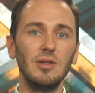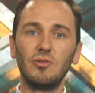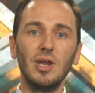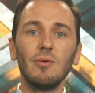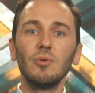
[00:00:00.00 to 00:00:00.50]

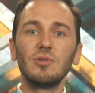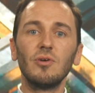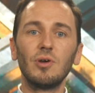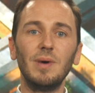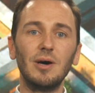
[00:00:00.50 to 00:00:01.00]
Today I will
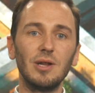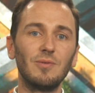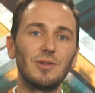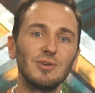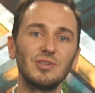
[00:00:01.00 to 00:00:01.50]
talk about it
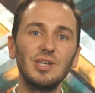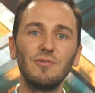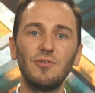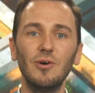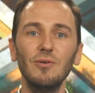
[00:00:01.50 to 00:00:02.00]
with our
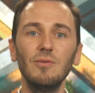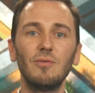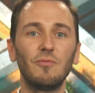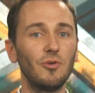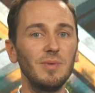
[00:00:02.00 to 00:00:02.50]
CFO
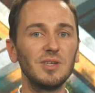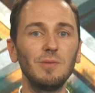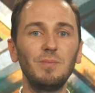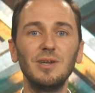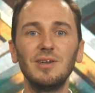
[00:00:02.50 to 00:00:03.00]
from SAP the